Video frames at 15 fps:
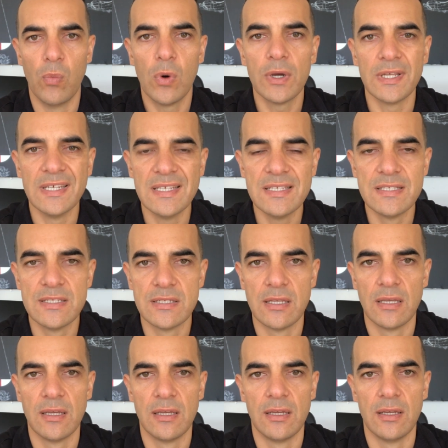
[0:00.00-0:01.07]
What does
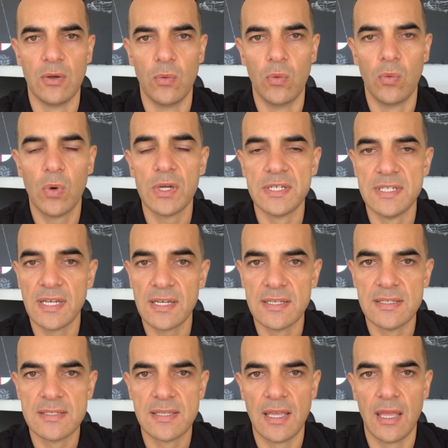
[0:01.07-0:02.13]

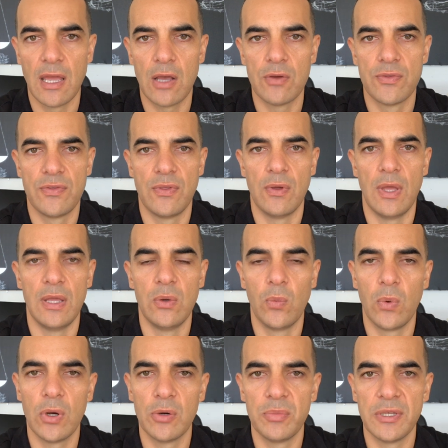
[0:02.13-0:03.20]
health and
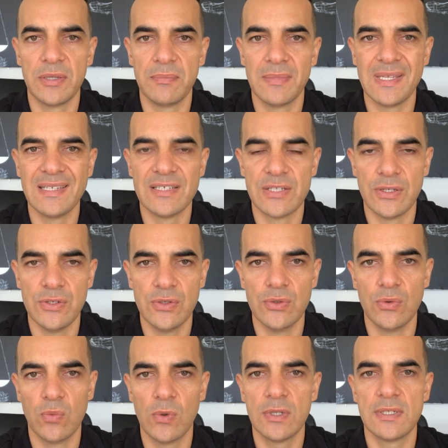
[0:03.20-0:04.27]
well-being mean to
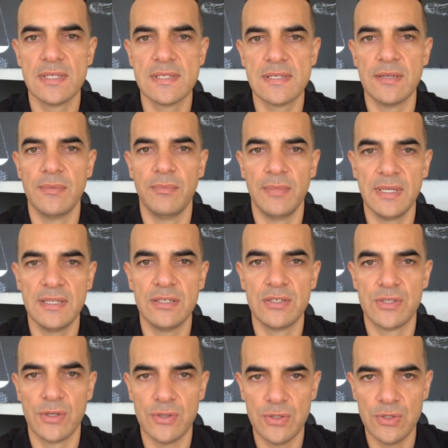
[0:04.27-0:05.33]
you? What does it mean
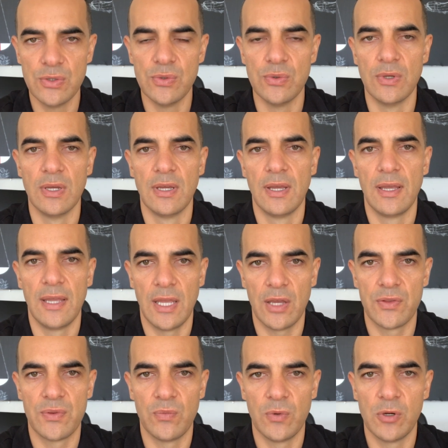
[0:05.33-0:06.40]
to you?
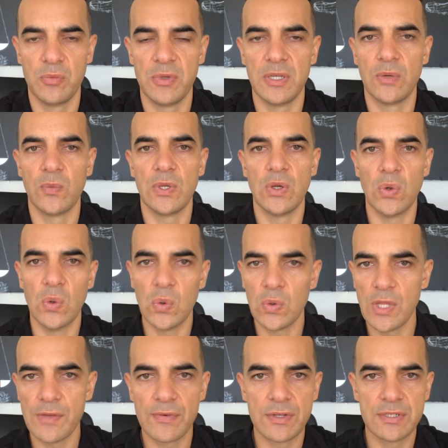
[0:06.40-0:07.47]
Health and well-being. We all
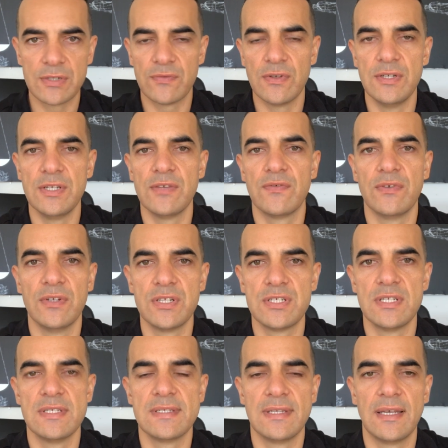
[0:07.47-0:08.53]
have our different
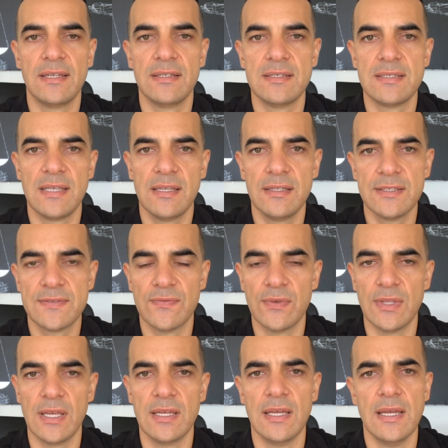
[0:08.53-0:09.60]
definitions and understandings for
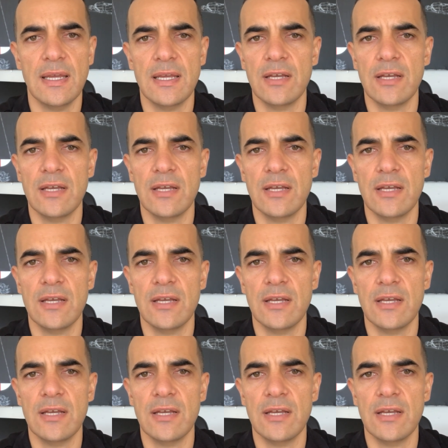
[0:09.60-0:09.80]
that.